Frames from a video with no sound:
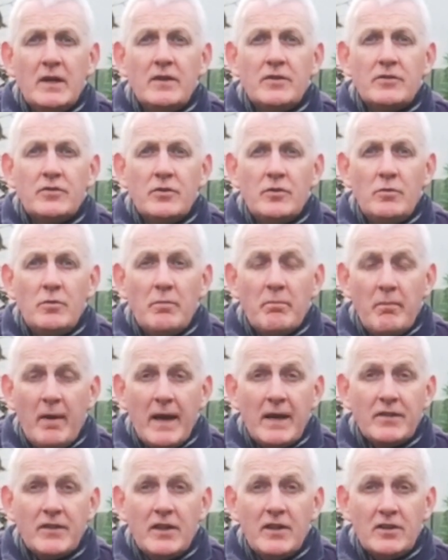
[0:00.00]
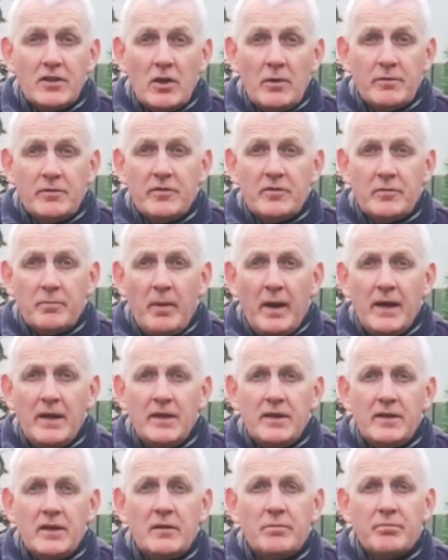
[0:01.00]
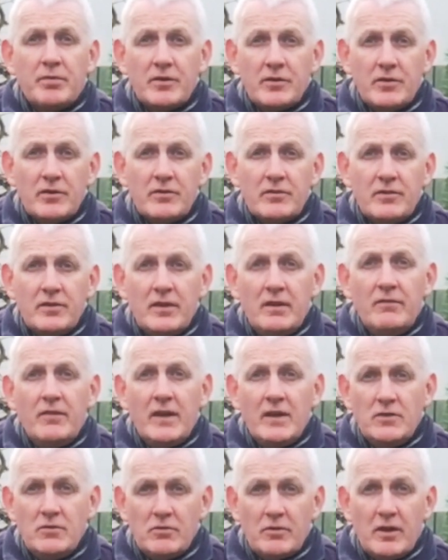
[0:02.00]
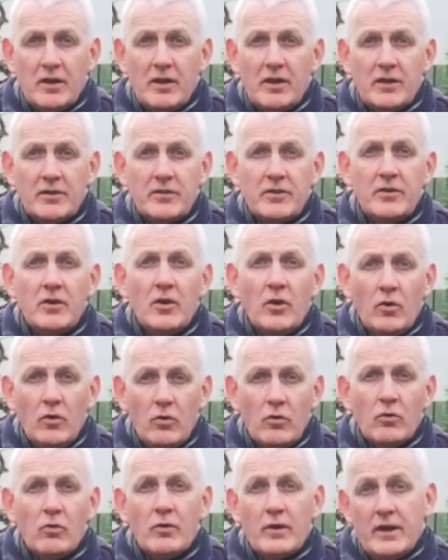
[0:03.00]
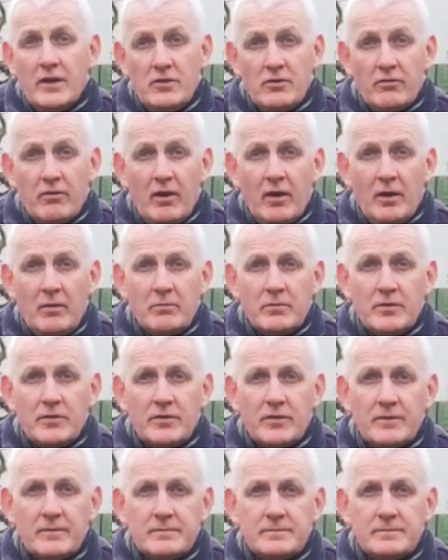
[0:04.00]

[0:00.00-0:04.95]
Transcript: to make these types of spaces productive in your garden or in your allotment.